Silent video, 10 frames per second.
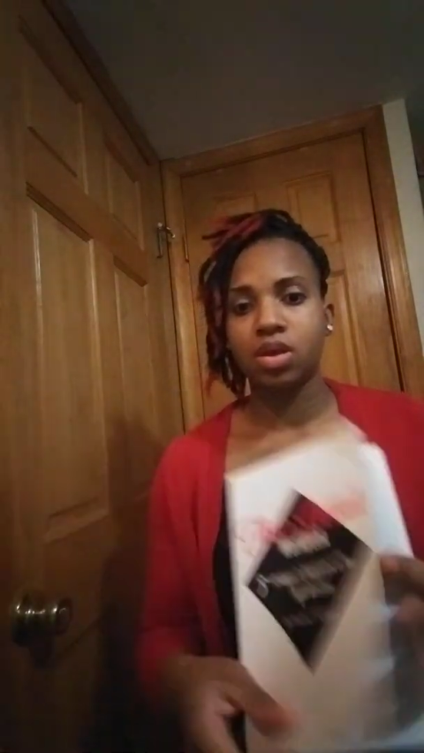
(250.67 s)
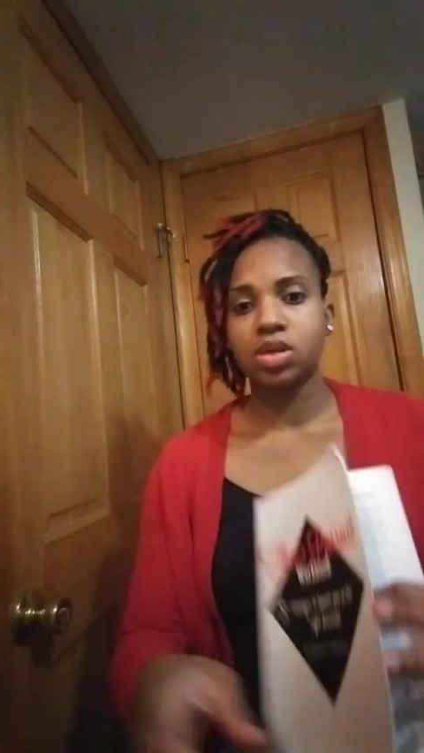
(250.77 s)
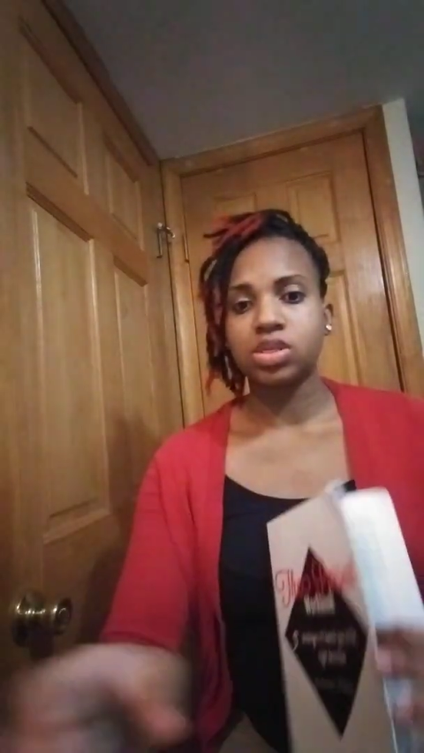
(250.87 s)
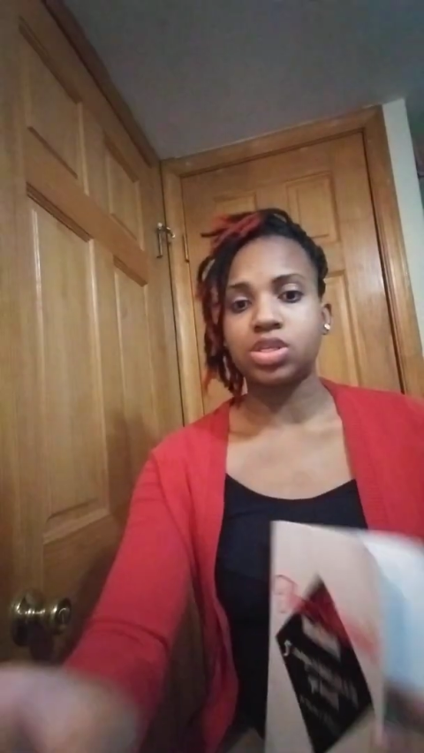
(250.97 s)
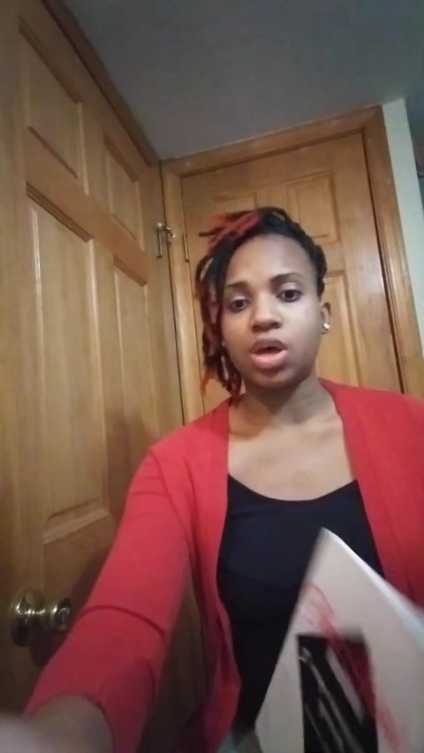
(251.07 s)

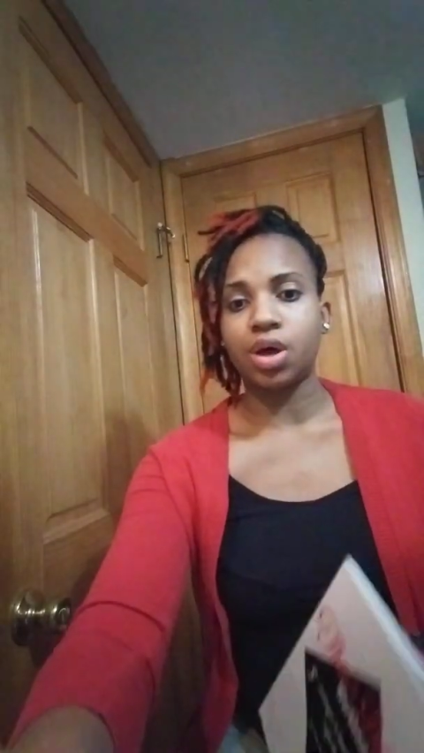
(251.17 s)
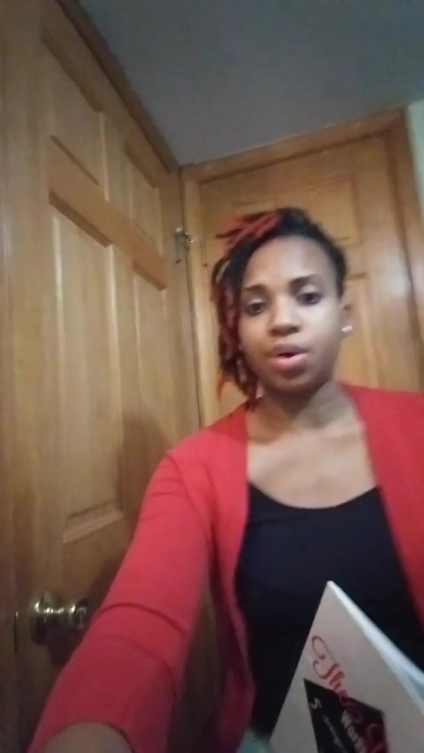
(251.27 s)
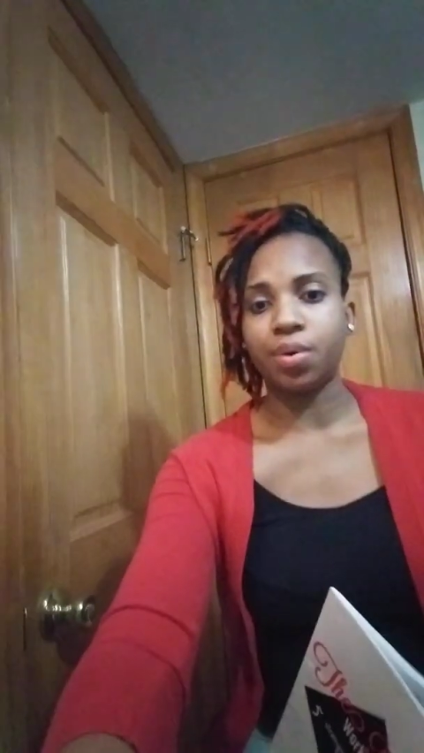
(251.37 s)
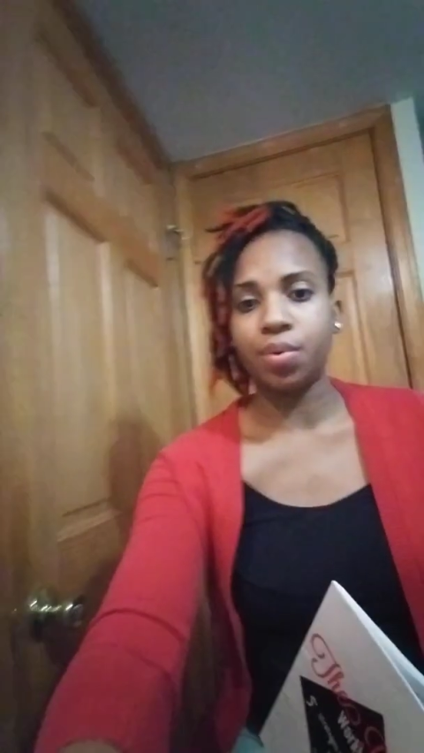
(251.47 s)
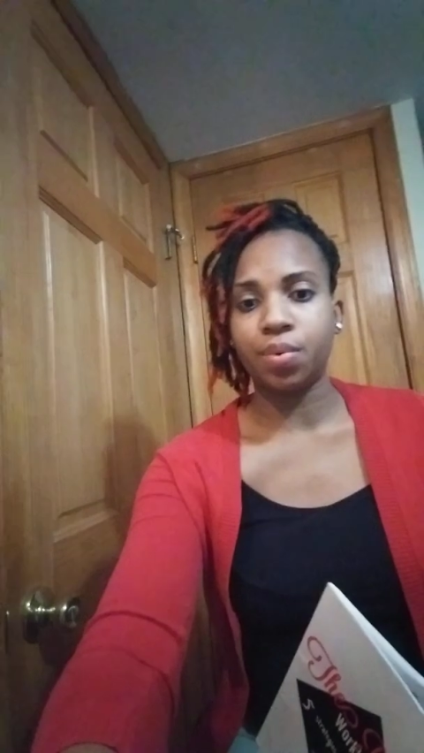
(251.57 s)

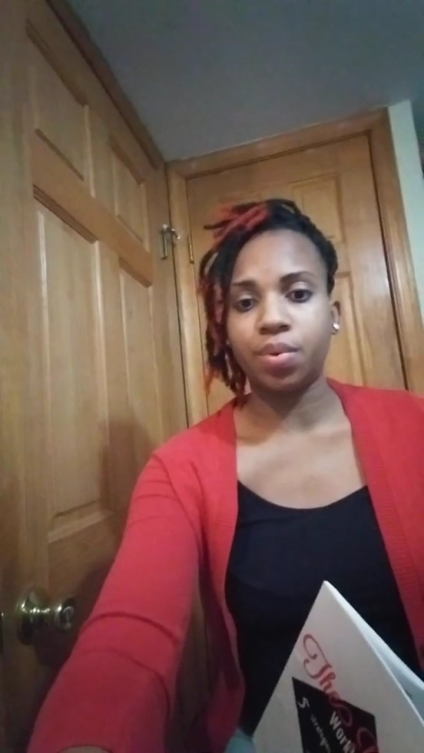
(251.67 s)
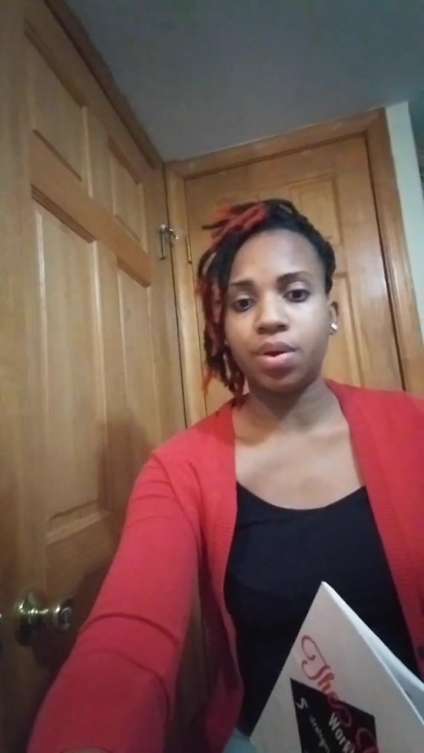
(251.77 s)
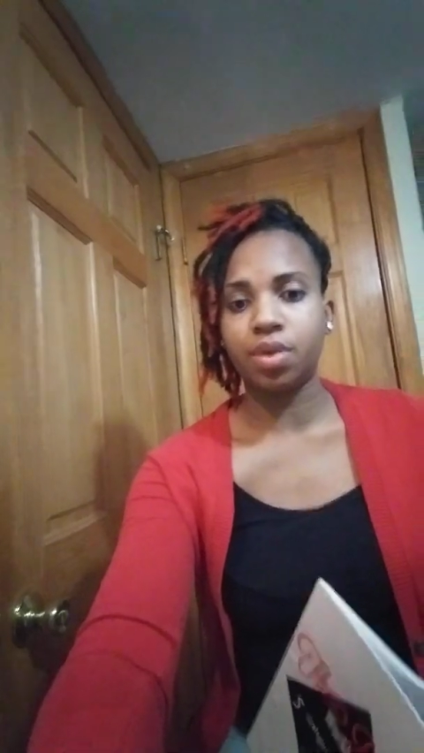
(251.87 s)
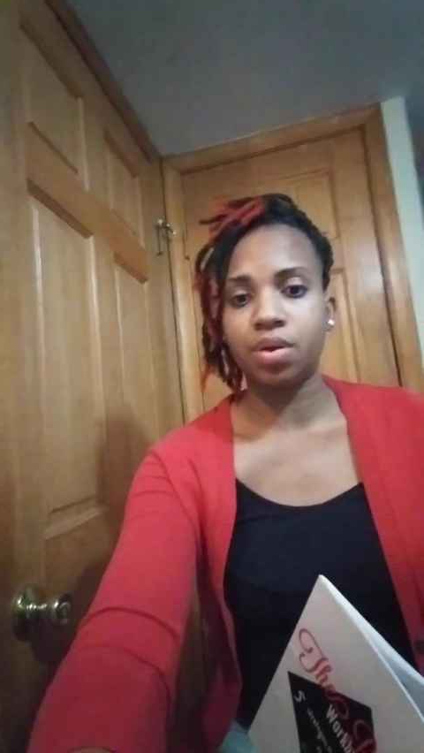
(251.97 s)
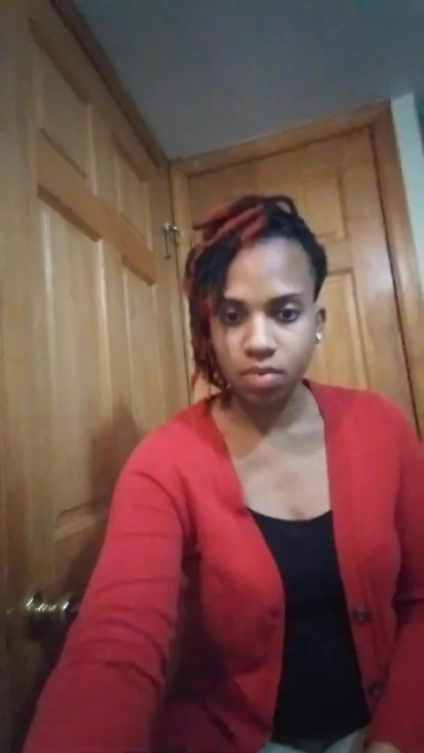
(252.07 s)
So
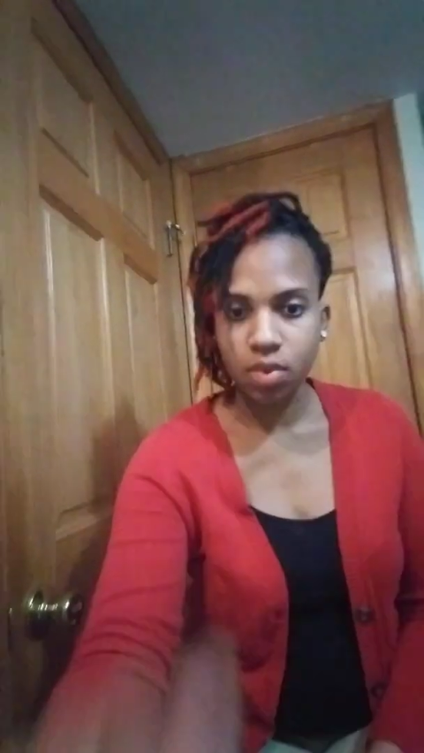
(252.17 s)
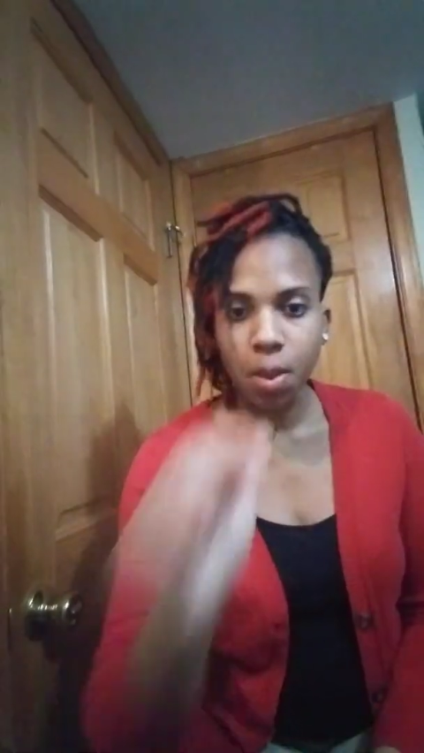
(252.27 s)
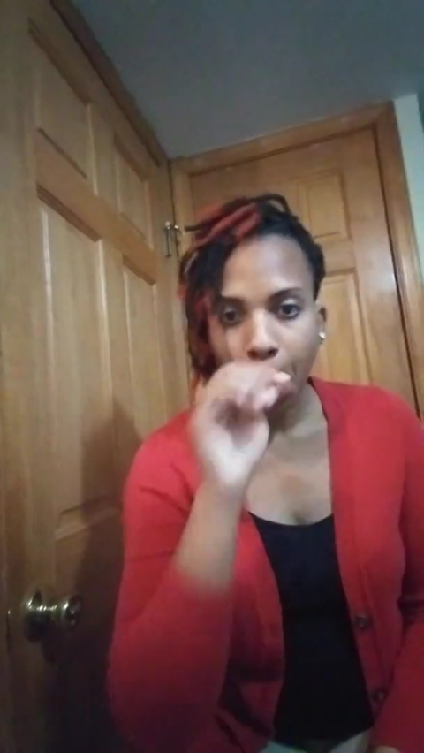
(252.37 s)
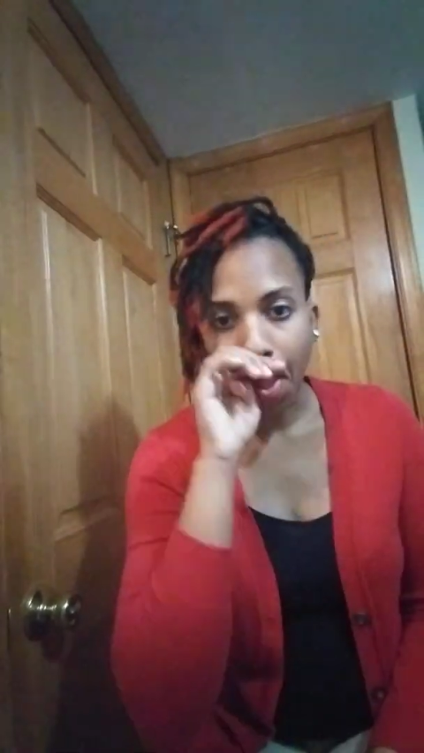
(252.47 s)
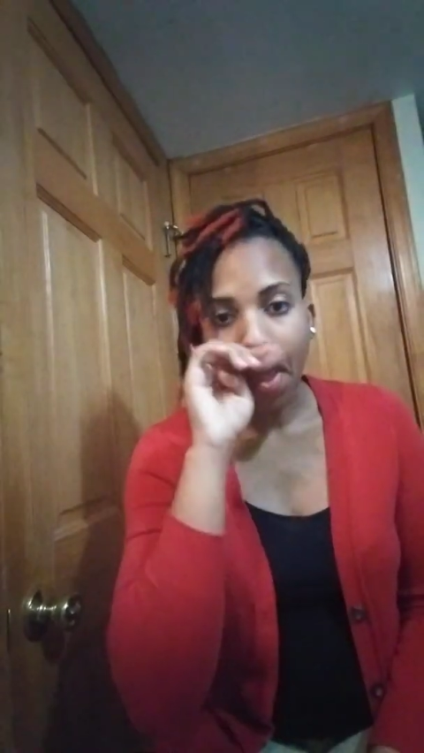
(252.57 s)

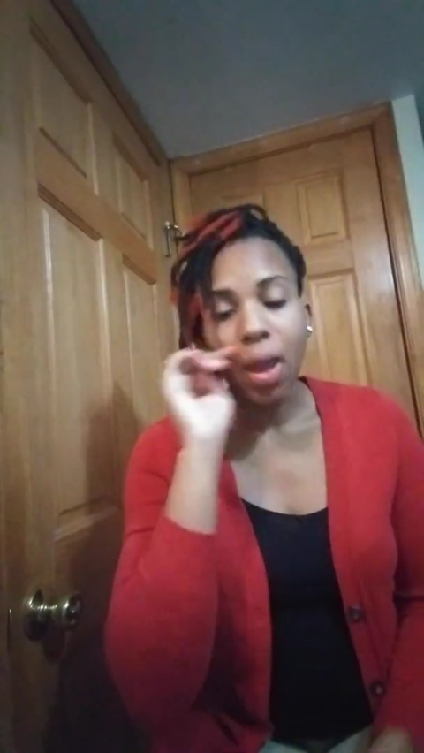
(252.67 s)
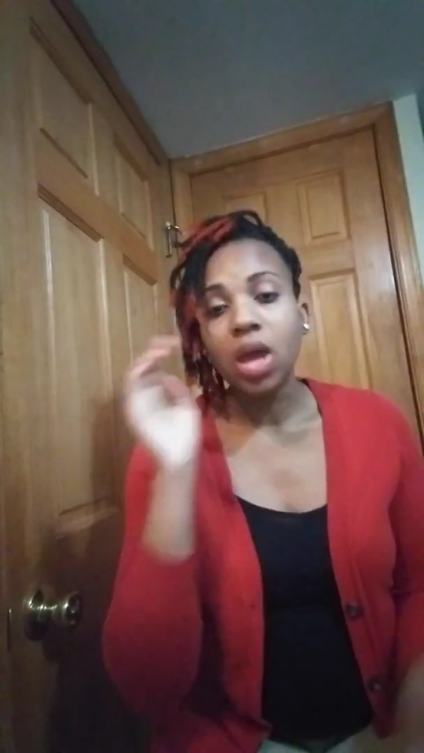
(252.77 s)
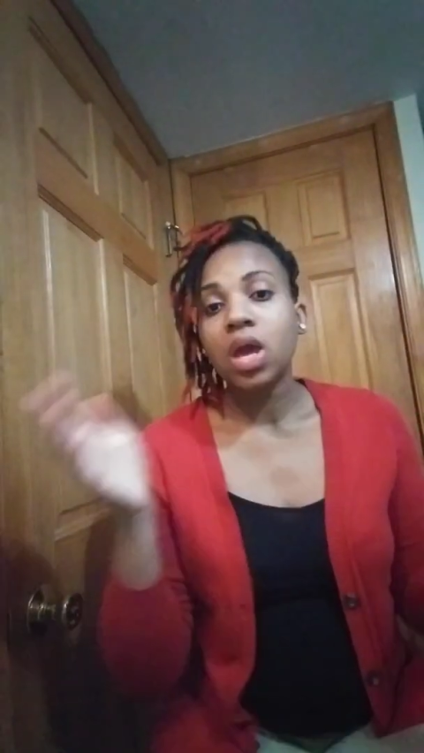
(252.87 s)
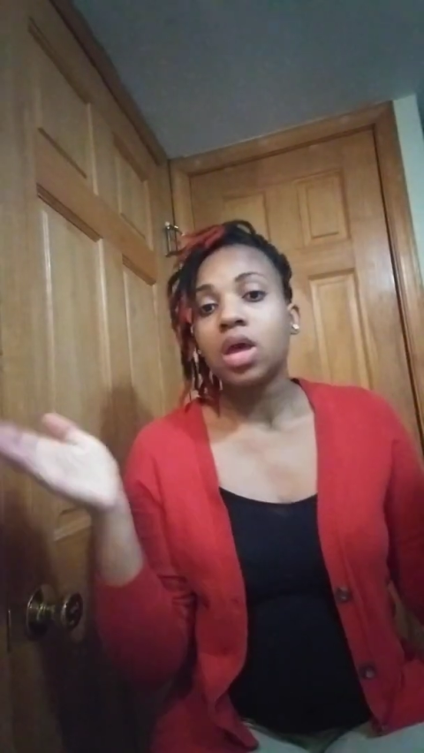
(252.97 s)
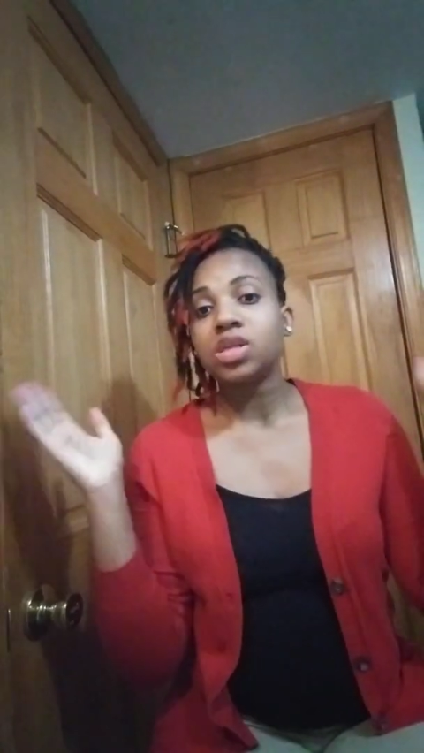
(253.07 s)

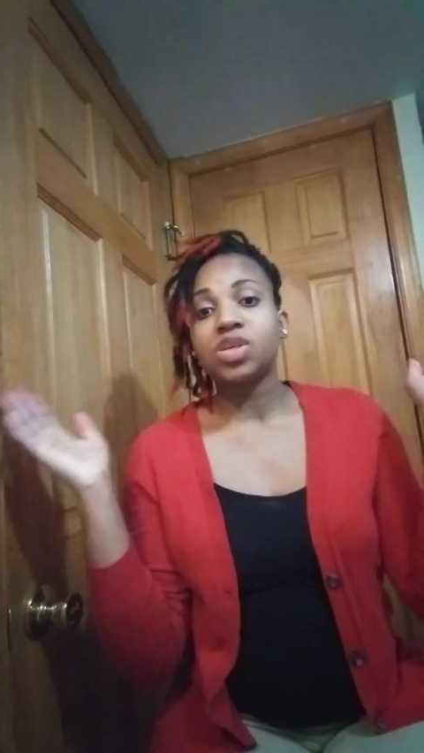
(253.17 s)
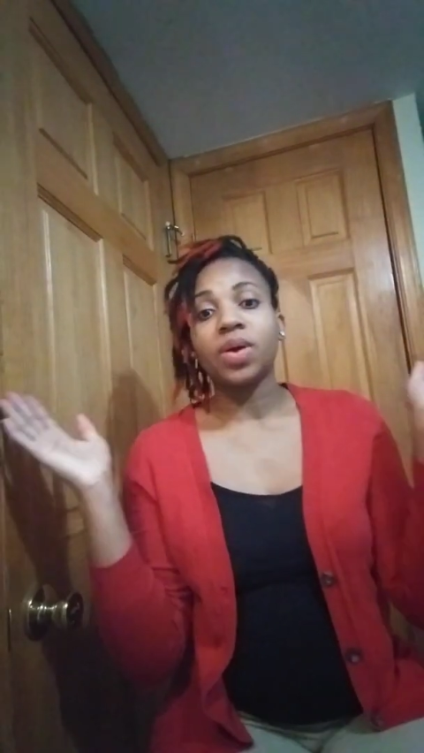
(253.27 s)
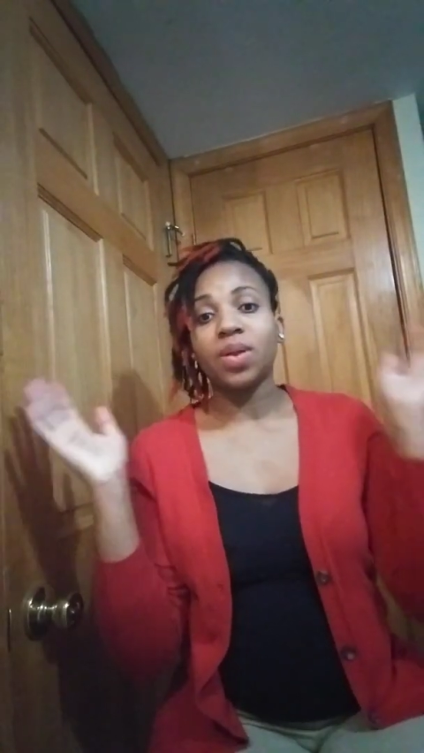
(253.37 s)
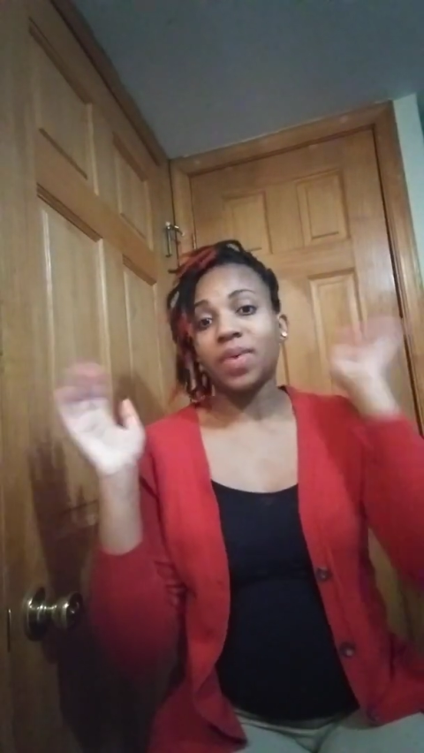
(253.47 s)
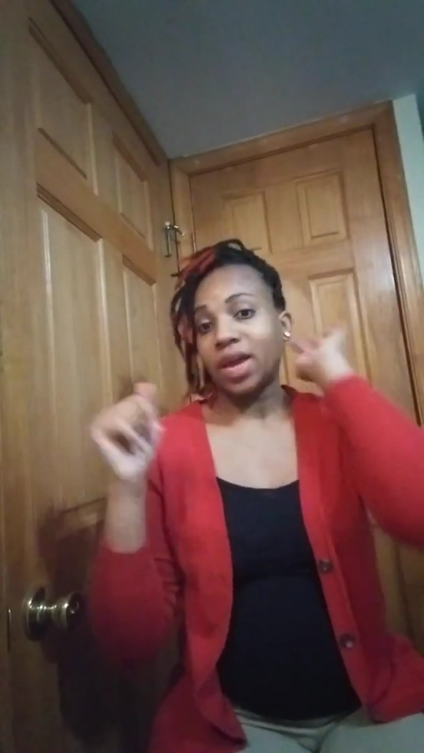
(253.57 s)

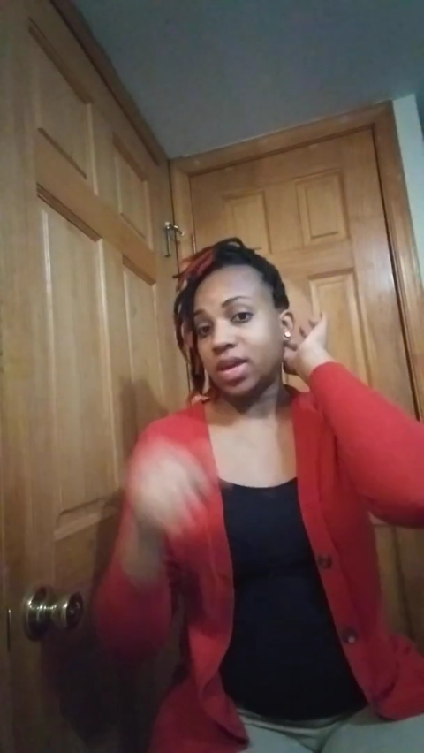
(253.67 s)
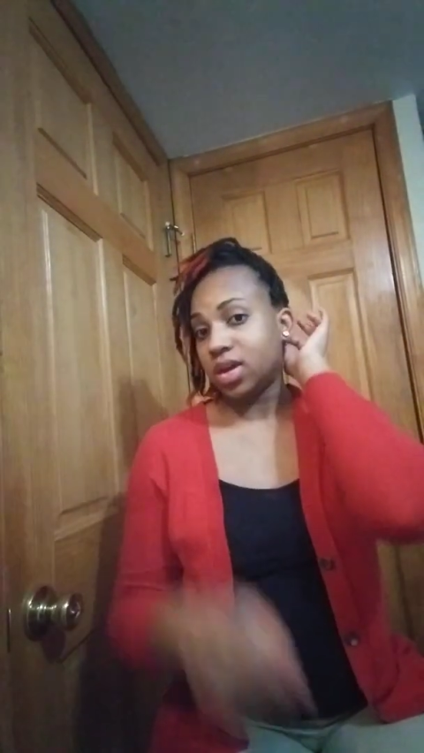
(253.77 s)
anyway,